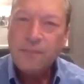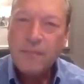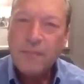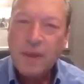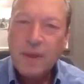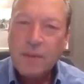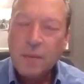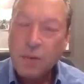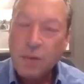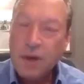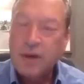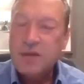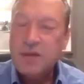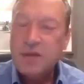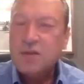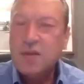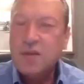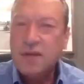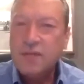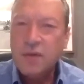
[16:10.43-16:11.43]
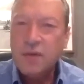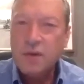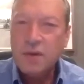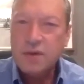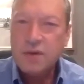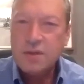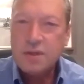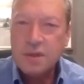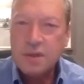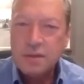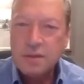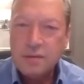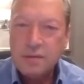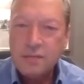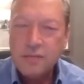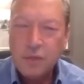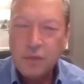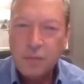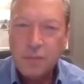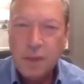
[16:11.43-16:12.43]
But what he discovered is that the
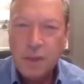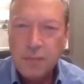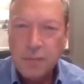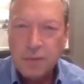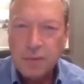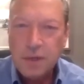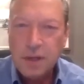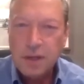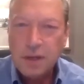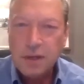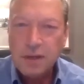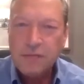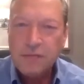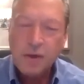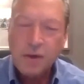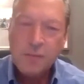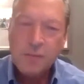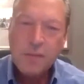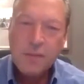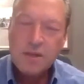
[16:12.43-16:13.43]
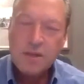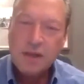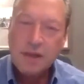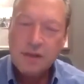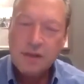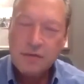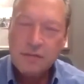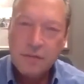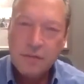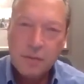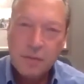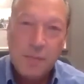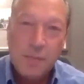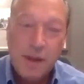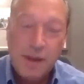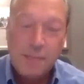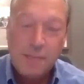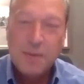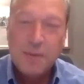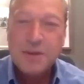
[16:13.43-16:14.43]
film people in Italy, very much like the film
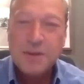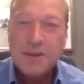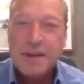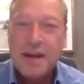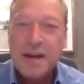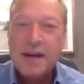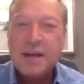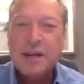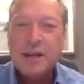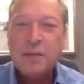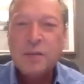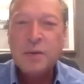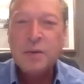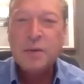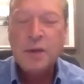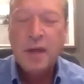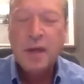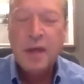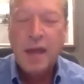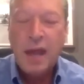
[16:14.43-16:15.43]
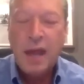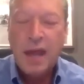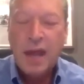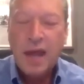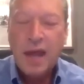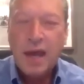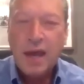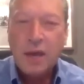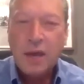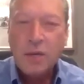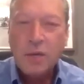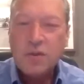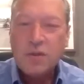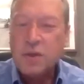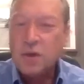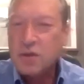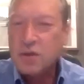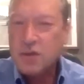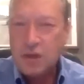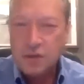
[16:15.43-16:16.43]
people in Hollywood, were
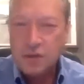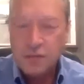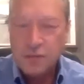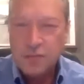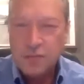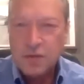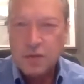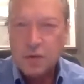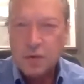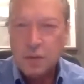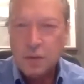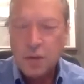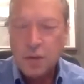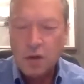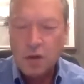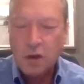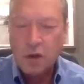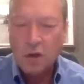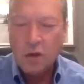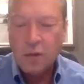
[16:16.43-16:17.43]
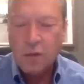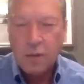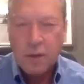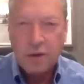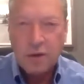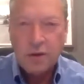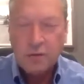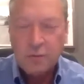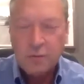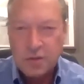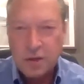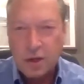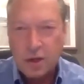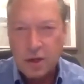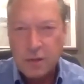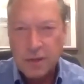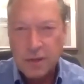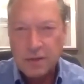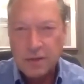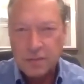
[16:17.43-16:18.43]
so self-absorbed. All they wanted to do was
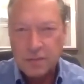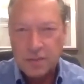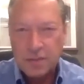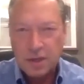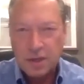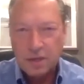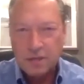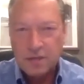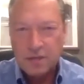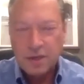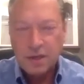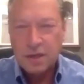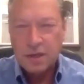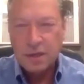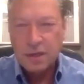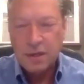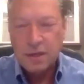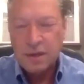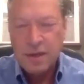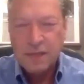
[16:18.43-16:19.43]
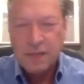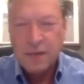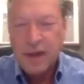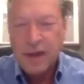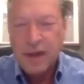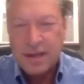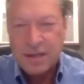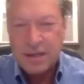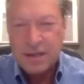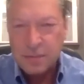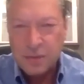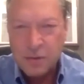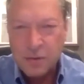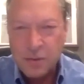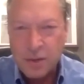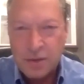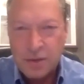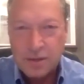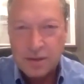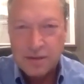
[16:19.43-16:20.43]
talk about themselves. They never asked him a
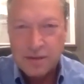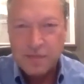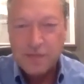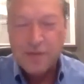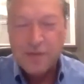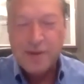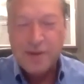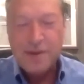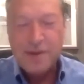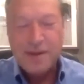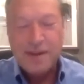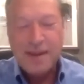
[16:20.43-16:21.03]
question of